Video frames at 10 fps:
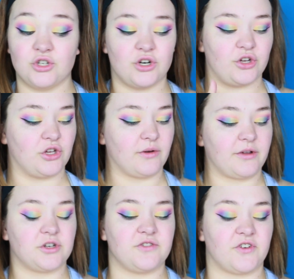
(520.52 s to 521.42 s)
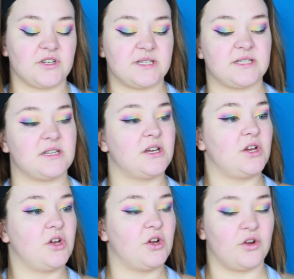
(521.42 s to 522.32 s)
No, you know what I'm going to do first?
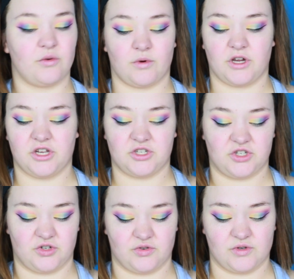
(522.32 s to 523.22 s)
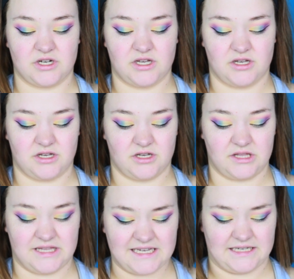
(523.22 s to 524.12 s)
We're going to do
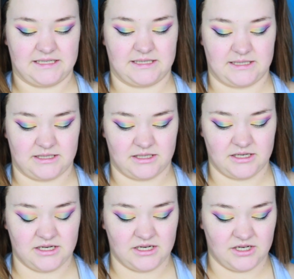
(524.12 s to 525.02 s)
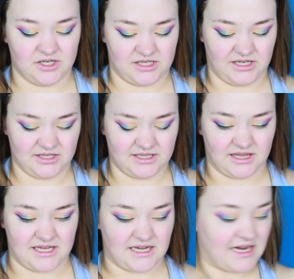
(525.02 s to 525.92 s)
this. So here's
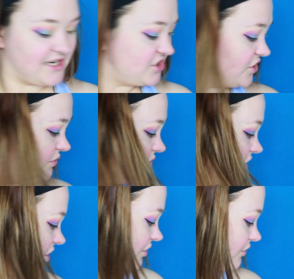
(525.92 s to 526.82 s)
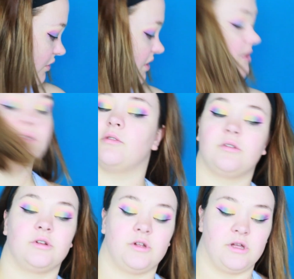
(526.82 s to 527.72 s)
the thing. I don't know.
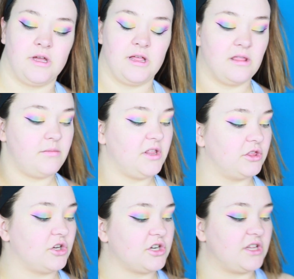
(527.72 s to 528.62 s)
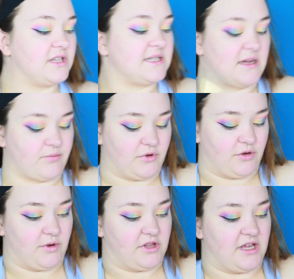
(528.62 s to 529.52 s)
Let me look this up
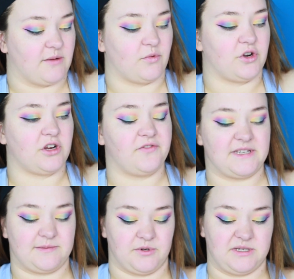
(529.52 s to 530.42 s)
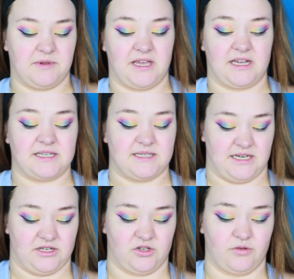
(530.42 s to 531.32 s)
really quickly. I'm wondering if it's supposed to be like a
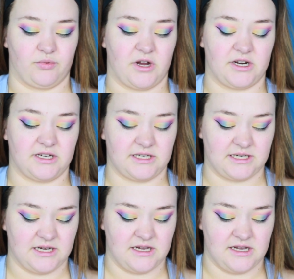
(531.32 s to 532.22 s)
standalone product,